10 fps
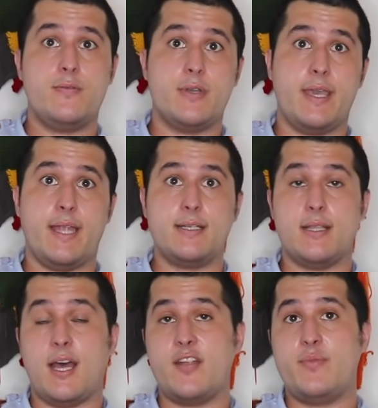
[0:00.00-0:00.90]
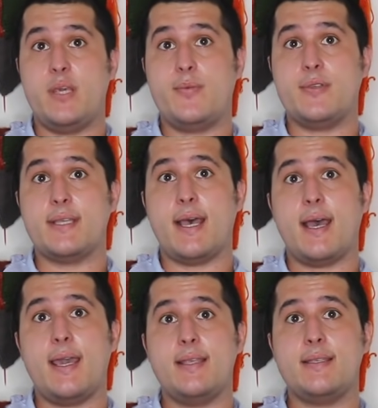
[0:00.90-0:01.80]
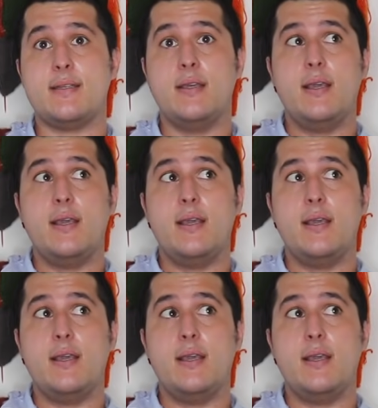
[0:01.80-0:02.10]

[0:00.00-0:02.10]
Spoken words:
will catch a lot of people's eyes, and